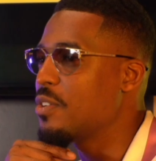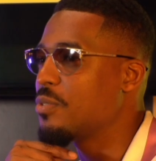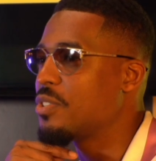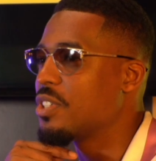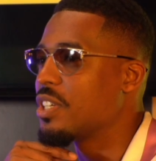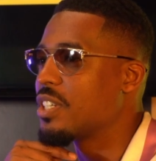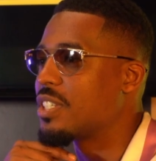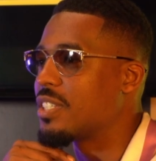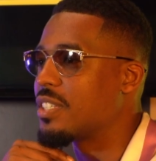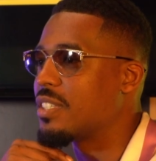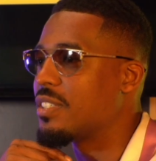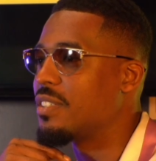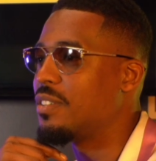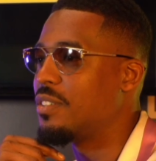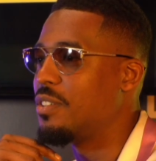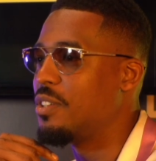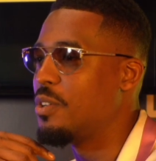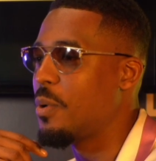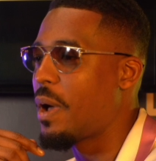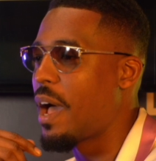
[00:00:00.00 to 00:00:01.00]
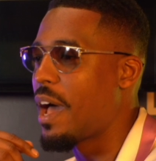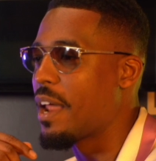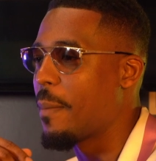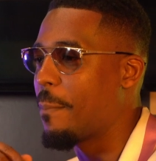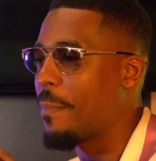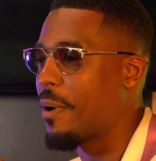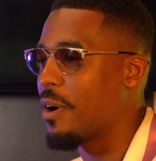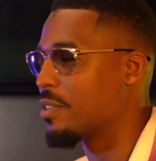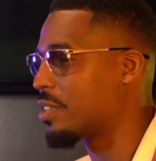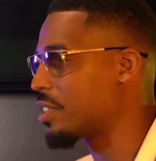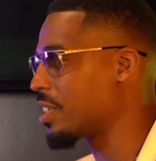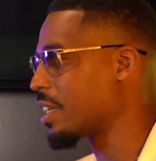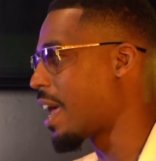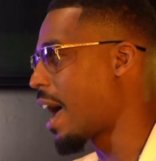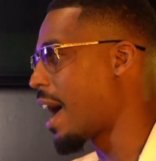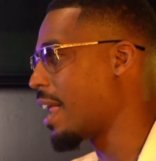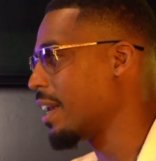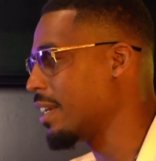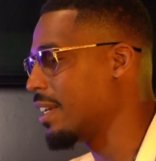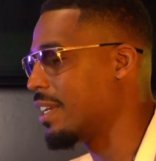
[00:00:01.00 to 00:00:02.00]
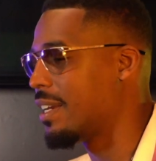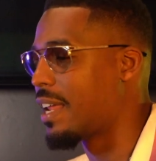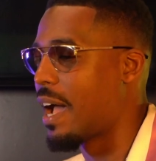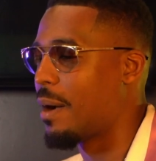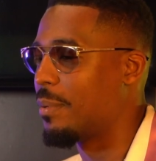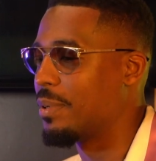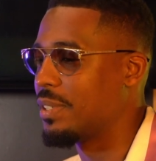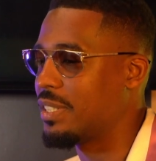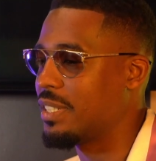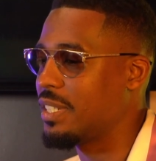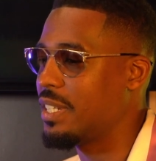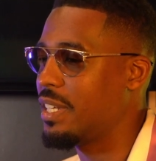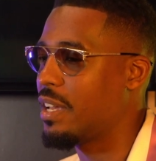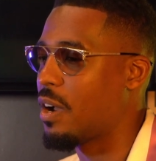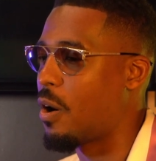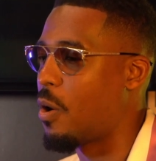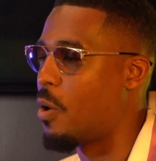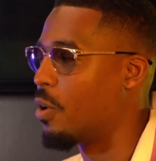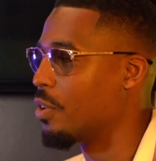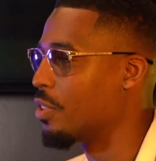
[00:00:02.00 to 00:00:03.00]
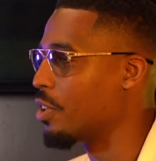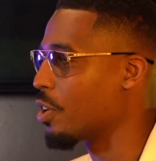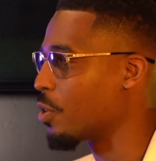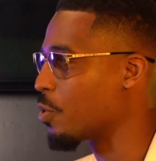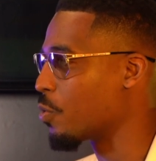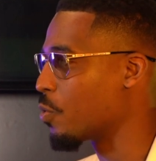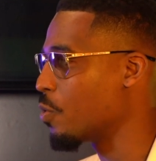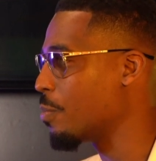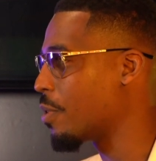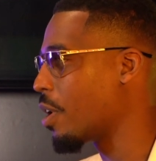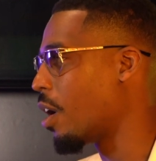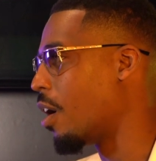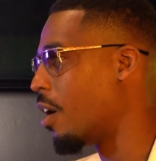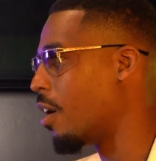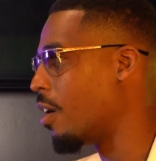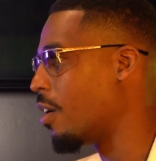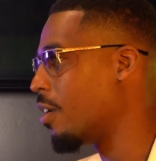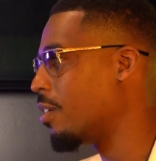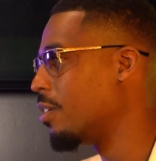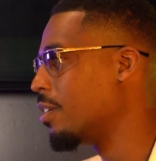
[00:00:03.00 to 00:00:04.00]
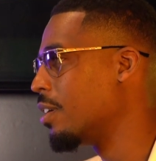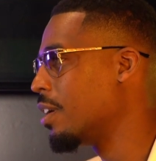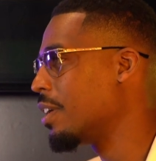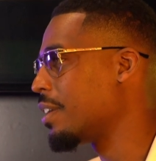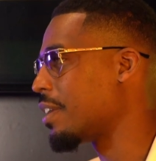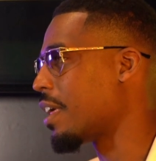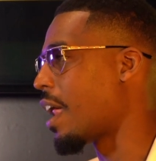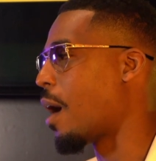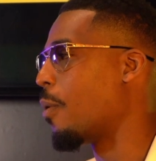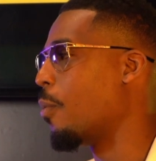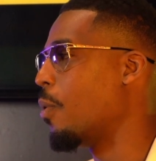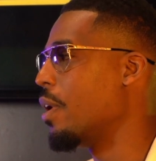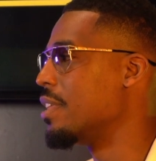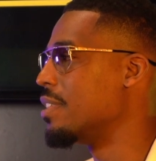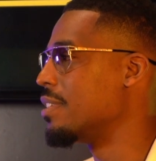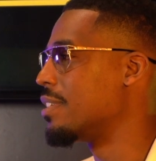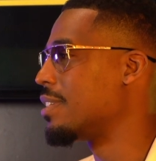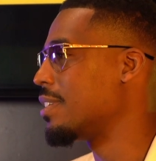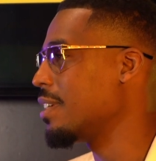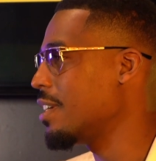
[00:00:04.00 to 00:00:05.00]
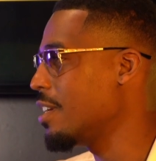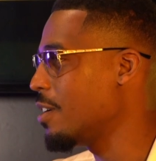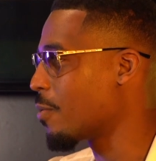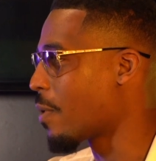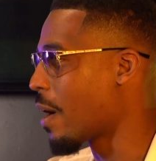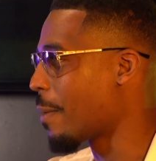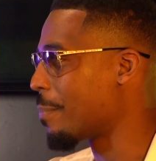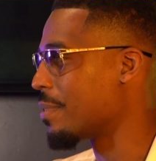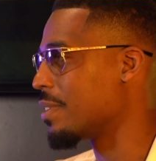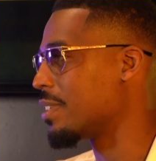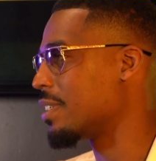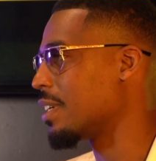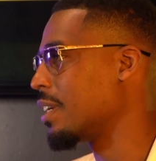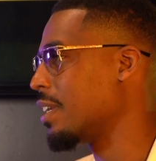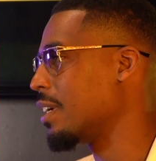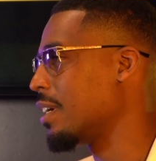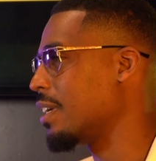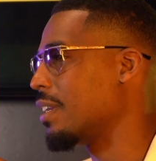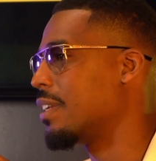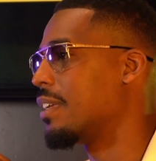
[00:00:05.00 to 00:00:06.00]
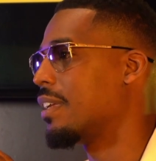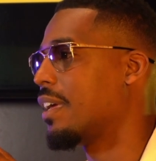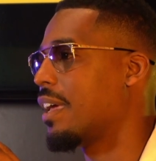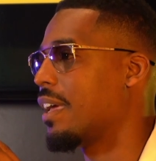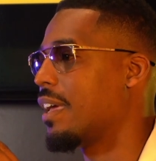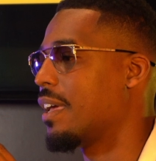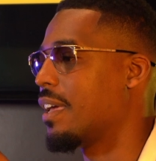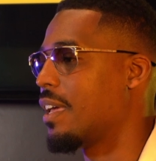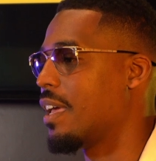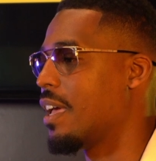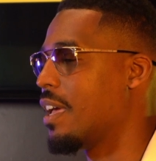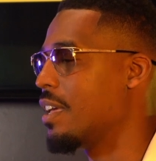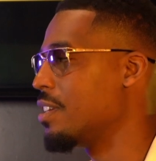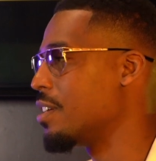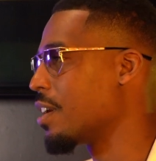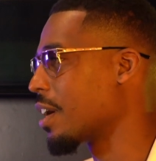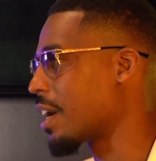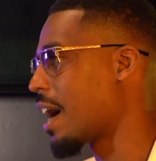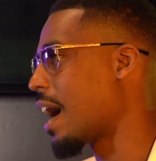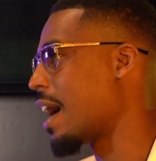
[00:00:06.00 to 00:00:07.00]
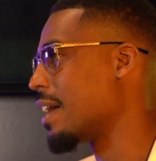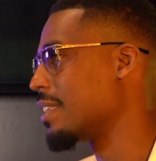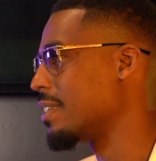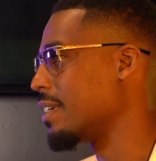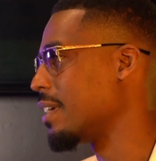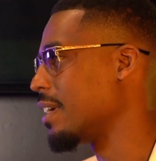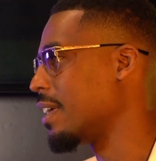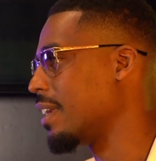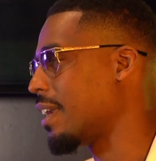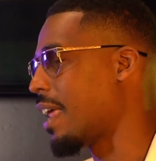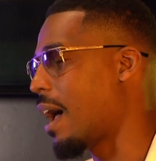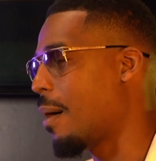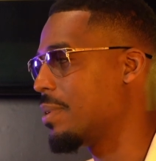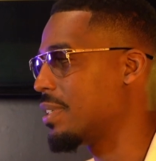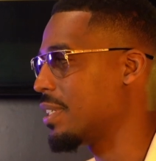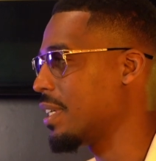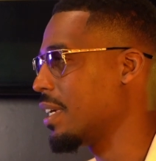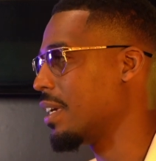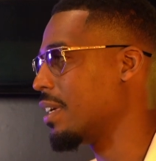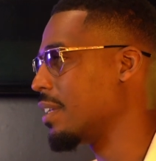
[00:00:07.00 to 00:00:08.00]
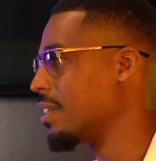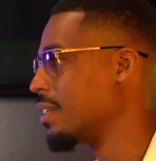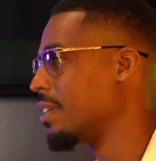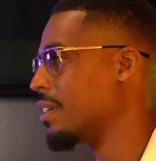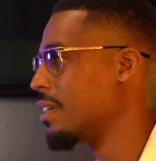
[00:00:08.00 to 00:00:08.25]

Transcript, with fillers: you just you had a personality that I would see on the group call that I wouldn't see represented he definitely in that. your content. That was it.